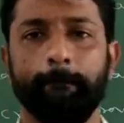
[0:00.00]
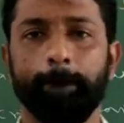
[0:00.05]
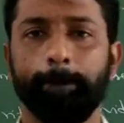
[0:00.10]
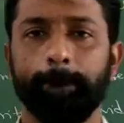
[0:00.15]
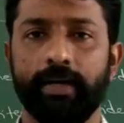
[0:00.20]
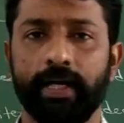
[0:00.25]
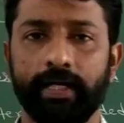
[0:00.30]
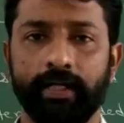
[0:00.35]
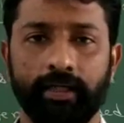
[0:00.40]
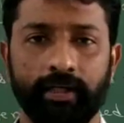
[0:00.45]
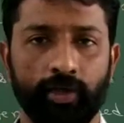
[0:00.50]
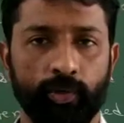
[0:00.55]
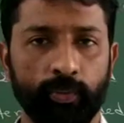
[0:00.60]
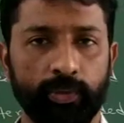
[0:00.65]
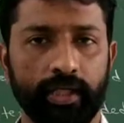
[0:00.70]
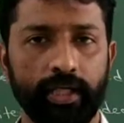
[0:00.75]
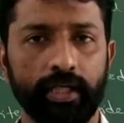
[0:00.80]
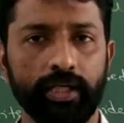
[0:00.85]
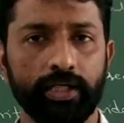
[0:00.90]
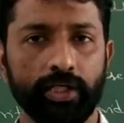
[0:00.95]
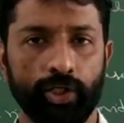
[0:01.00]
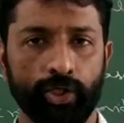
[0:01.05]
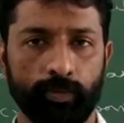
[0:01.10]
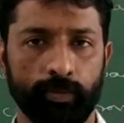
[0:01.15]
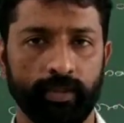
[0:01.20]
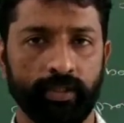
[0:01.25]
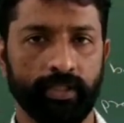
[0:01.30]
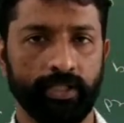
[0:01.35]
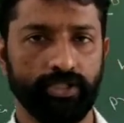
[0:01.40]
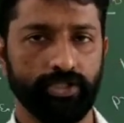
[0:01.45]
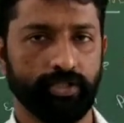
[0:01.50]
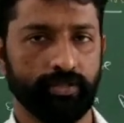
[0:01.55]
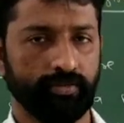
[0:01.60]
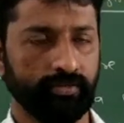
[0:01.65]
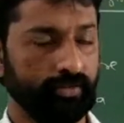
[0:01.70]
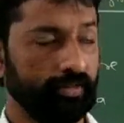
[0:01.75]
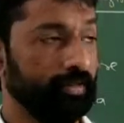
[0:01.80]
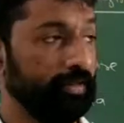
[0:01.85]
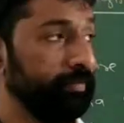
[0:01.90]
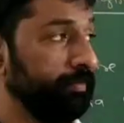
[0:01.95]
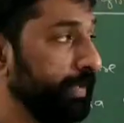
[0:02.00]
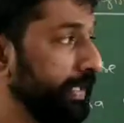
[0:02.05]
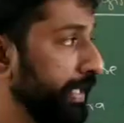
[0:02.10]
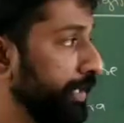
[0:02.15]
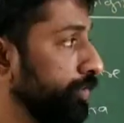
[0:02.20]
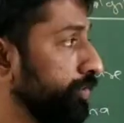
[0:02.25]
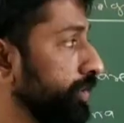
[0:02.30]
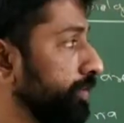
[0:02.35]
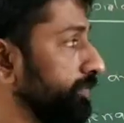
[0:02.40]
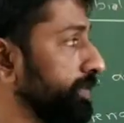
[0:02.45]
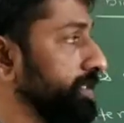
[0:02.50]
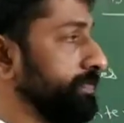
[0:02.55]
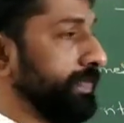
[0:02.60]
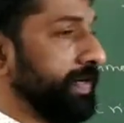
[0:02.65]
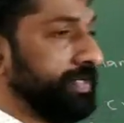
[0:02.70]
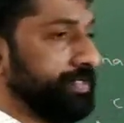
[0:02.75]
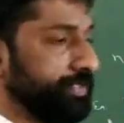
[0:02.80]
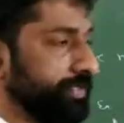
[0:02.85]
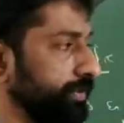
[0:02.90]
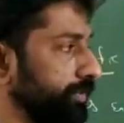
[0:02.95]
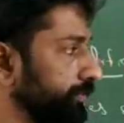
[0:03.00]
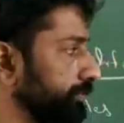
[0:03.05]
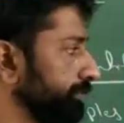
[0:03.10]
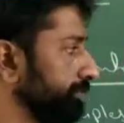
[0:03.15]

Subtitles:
binomial nomenclature. Make a note of these points now.